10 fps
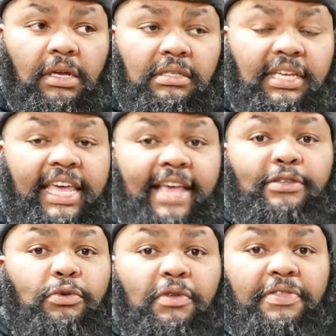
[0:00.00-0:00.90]
to
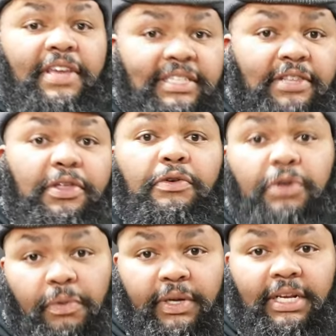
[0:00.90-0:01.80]
cancel the things that they're
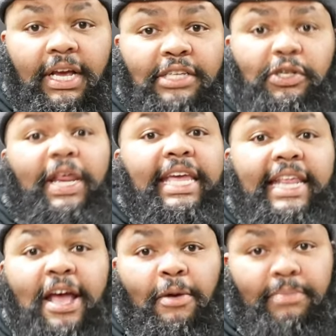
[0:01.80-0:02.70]
doing so they can
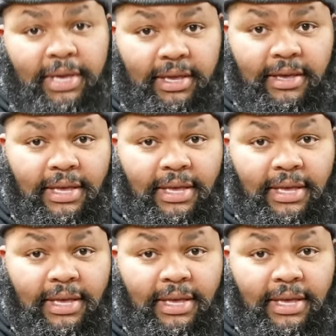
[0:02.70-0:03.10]
help me.